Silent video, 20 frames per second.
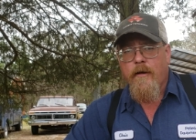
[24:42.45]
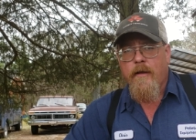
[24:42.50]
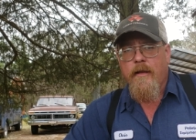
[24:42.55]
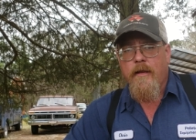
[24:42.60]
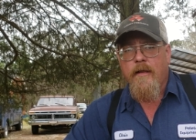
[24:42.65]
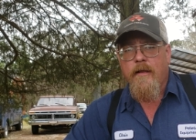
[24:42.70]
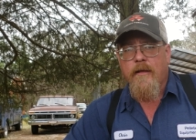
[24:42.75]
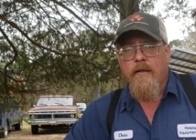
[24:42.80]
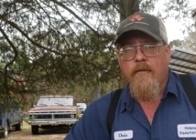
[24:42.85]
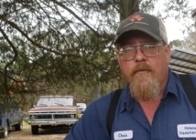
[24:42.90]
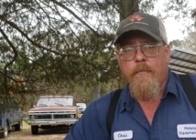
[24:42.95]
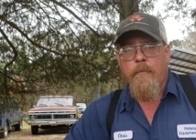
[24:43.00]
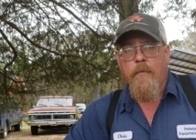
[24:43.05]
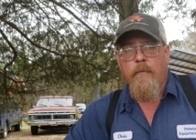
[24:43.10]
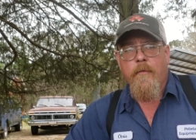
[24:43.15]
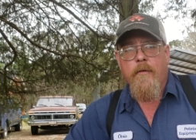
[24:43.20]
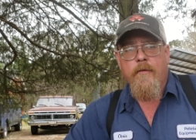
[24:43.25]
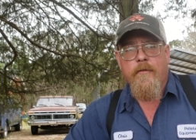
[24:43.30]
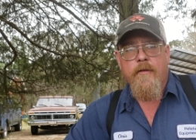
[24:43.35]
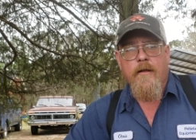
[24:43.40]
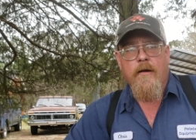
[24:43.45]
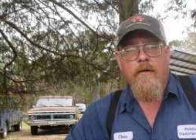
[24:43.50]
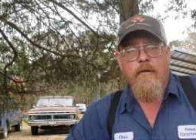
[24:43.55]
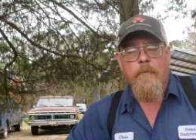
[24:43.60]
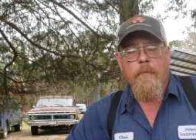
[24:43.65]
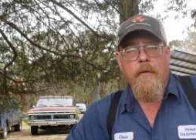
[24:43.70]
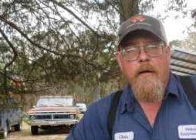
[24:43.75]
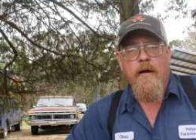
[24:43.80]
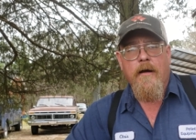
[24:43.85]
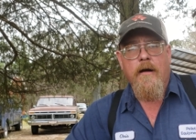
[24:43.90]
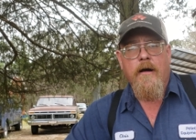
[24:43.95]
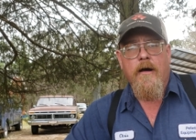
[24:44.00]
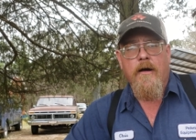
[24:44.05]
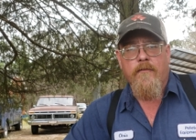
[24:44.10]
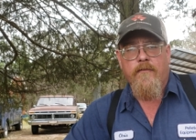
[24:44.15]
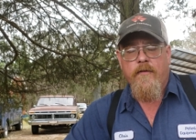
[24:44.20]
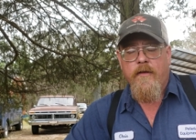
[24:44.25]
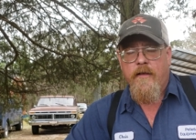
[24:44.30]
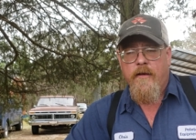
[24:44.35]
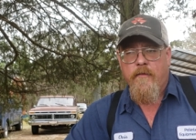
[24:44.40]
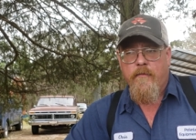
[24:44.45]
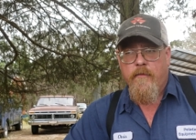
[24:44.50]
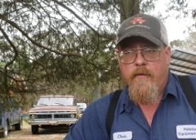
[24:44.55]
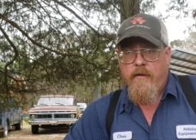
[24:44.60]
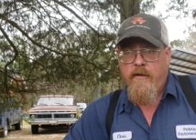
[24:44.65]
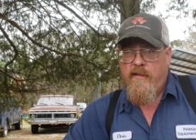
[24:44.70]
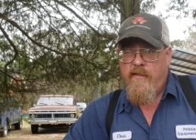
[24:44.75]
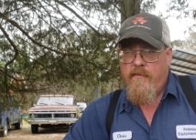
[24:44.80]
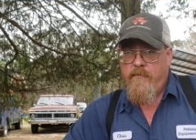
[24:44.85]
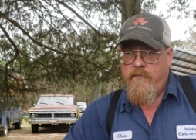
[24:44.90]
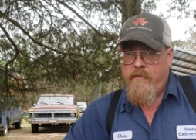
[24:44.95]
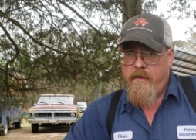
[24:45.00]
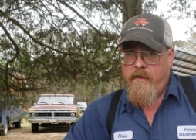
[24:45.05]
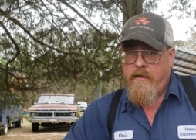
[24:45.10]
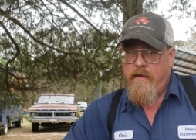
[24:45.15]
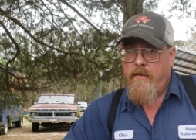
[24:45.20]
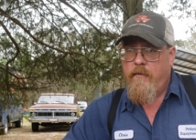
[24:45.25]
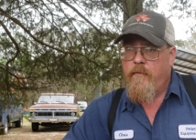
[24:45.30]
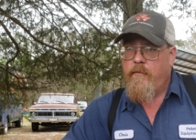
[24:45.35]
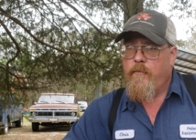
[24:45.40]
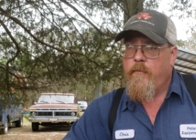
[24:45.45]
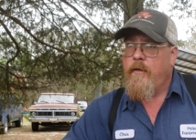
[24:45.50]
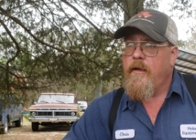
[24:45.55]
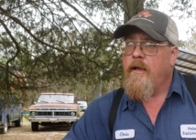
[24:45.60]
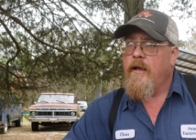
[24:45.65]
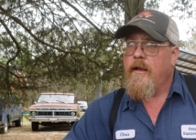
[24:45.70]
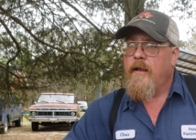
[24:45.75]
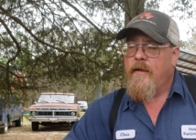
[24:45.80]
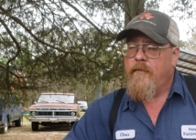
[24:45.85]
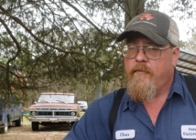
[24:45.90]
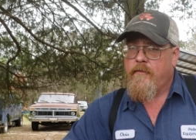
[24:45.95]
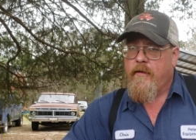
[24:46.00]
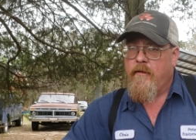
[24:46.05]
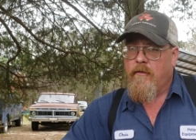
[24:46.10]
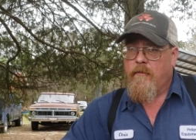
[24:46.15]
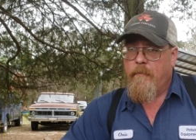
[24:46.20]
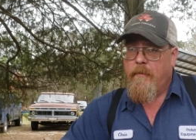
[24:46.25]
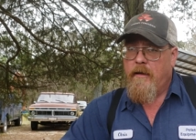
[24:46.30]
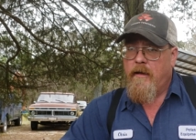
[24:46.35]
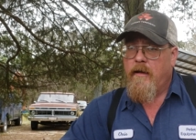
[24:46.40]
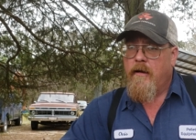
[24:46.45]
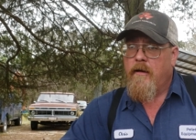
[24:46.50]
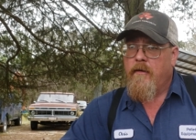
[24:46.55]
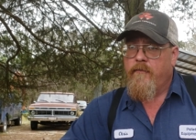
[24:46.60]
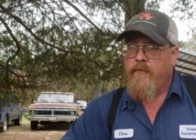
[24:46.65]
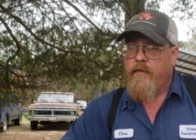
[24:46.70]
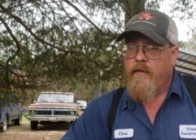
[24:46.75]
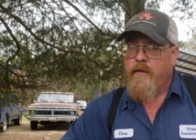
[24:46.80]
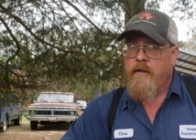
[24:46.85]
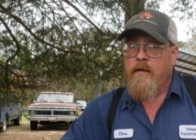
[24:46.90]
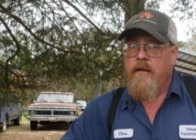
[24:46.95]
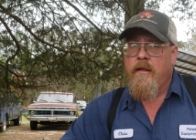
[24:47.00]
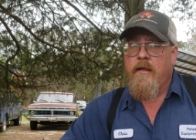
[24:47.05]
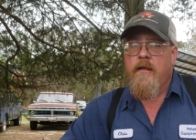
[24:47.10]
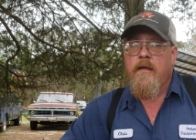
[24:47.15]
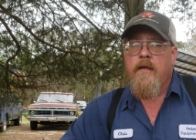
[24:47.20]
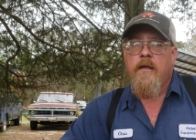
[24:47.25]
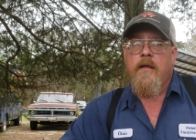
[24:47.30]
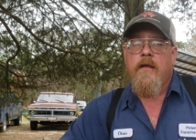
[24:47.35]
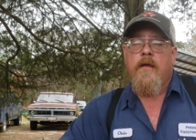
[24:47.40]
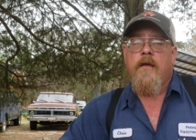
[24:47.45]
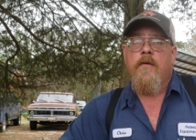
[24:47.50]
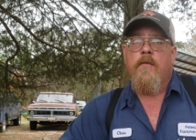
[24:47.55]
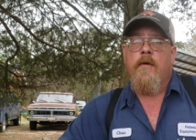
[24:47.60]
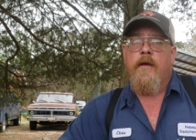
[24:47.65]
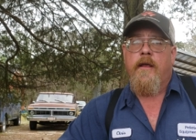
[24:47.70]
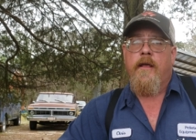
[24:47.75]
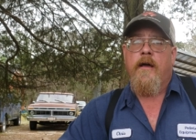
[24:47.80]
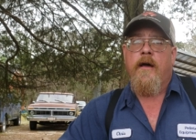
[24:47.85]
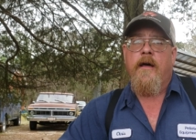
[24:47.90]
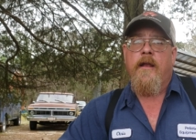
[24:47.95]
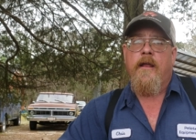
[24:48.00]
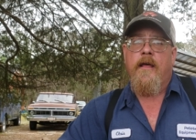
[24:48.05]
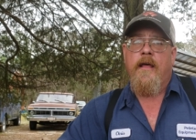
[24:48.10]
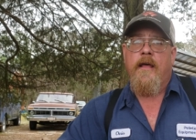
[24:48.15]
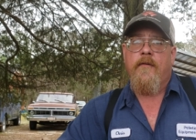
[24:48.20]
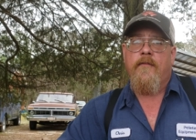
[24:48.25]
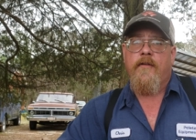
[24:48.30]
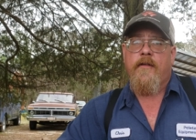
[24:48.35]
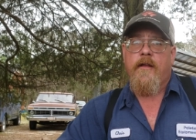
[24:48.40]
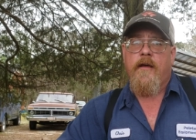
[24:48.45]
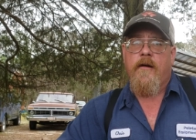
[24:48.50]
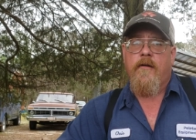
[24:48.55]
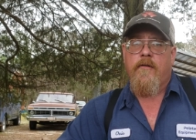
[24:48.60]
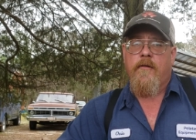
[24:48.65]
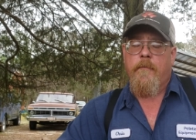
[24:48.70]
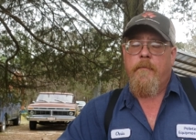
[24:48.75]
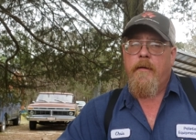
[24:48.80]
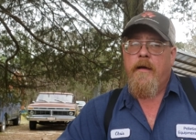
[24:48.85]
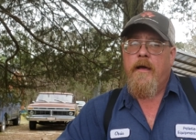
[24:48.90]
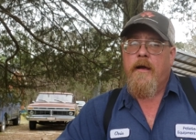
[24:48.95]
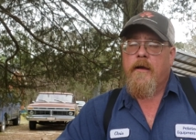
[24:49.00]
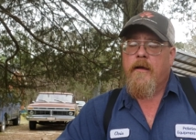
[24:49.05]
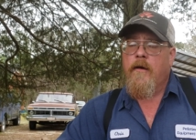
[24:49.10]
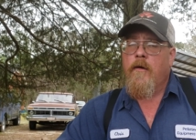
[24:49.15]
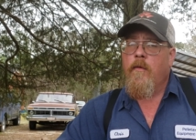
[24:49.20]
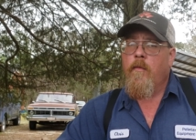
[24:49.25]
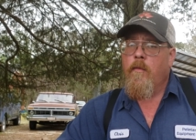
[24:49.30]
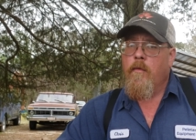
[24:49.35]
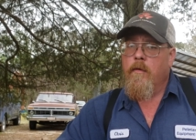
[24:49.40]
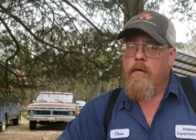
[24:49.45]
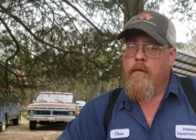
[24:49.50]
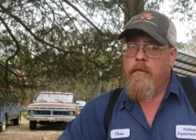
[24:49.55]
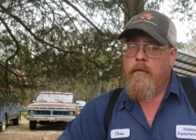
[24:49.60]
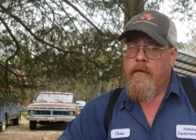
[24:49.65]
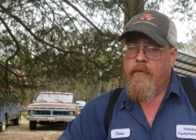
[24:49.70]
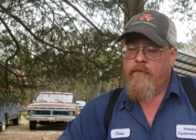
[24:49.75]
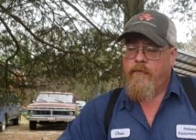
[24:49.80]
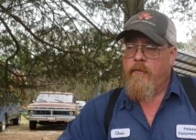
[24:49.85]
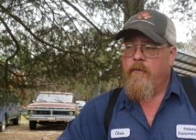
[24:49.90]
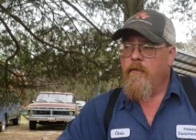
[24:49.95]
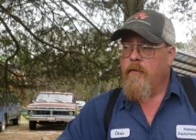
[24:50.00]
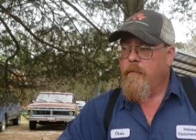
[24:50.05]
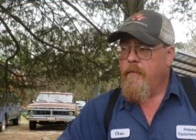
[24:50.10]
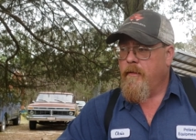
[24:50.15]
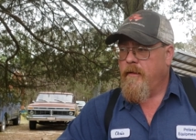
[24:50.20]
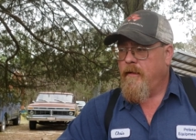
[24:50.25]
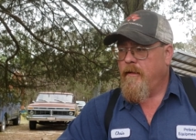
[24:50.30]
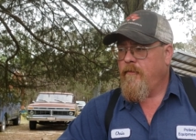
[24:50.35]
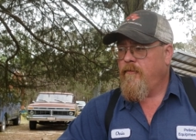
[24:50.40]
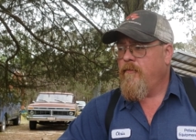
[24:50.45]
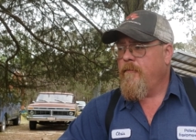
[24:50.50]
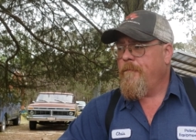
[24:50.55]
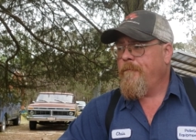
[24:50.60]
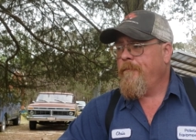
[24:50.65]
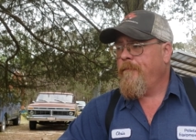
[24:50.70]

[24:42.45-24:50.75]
it is, but we'll talk about hog feed on another video. We got to have a talk about hog feed. We got to have a talk about corn and soybeans.